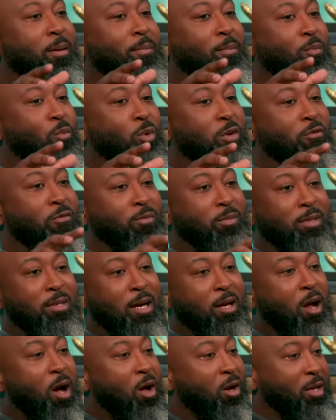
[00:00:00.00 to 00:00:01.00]
We've
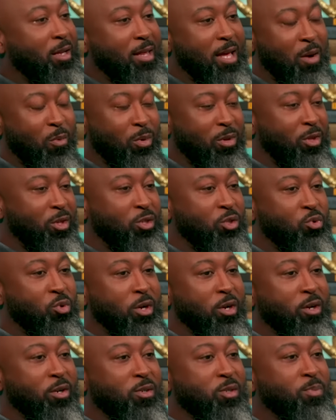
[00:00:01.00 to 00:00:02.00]
done all of that with the
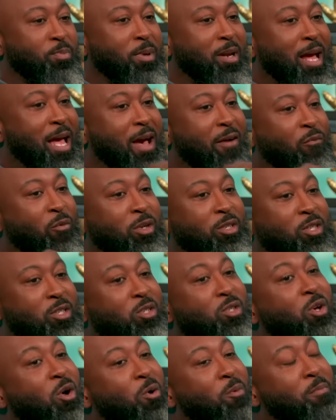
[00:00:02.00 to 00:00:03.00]
triggers, but have we
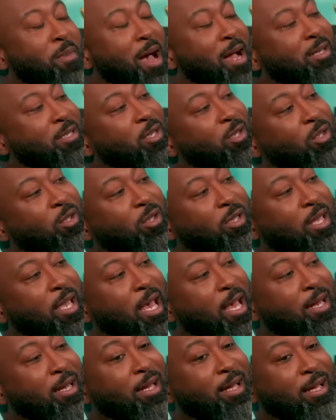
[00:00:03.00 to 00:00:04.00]
just gone back to look
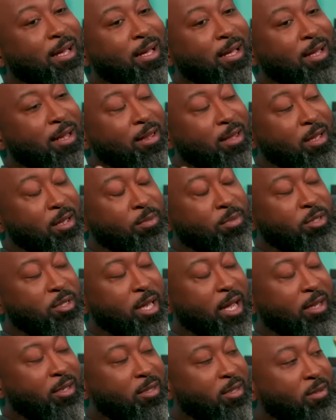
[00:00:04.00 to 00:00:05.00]
at the
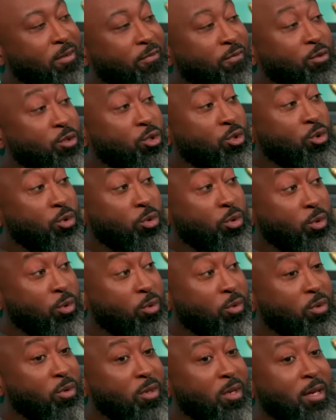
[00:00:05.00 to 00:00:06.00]
objective
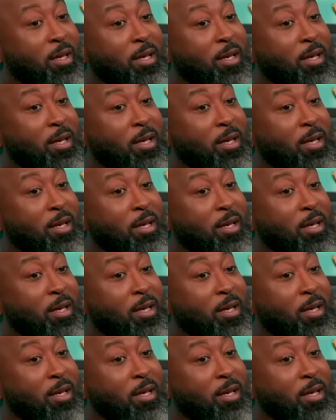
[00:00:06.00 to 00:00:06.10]
truth